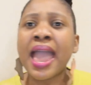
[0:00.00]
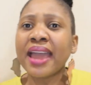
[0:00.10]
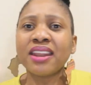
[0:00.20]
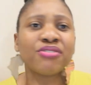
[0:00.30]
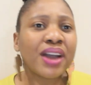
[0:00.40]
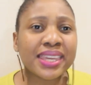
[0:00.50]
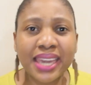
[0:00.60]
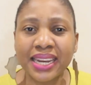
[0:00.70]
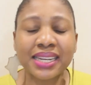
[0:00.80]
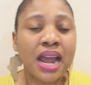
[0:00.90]
And if I
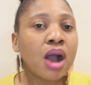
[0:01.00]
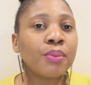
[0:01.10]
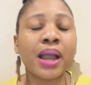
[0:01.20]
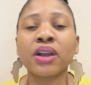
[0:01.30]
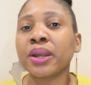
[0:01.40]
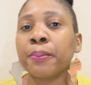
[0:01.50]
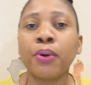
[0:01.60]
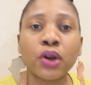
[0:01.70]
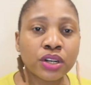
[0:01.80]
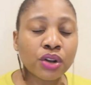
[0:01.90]
get it, how am I gonna
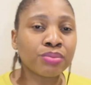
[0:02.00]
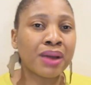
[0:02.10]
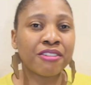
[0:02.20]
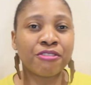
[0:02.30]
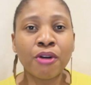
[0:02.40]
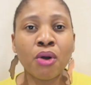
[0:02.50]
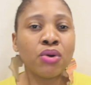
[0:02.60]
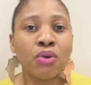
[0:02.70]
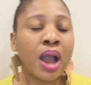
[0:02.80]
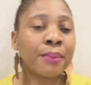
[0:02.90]
put it on my
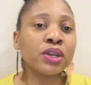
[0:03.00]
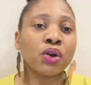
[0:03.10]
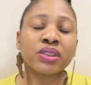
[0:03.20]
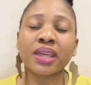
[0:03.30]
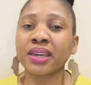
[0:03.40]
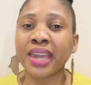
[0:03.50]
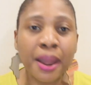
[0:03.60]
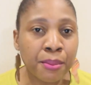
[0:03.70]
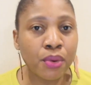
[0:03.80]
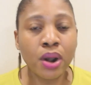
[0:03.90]
phone? I mean, on the
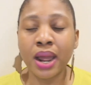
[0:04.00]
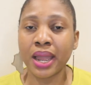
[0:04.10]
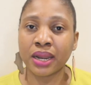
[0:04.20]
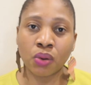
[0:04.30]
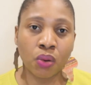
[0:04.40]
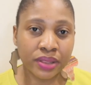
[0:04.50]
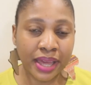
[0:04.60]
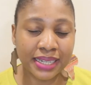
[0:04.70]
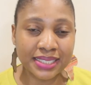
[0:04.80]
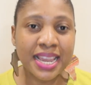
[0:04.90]
camera and all
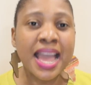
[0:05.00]
that.